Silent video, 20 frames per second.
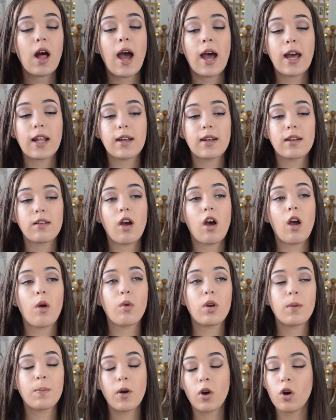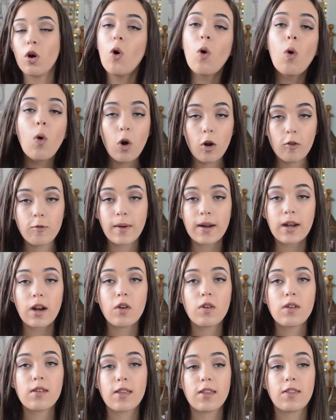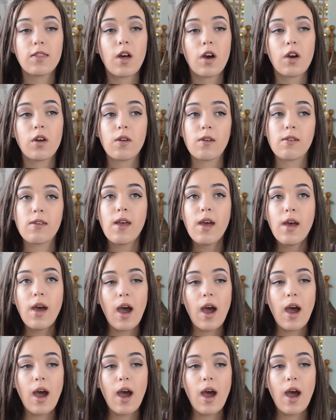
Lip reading: and I would put all of my notes in those,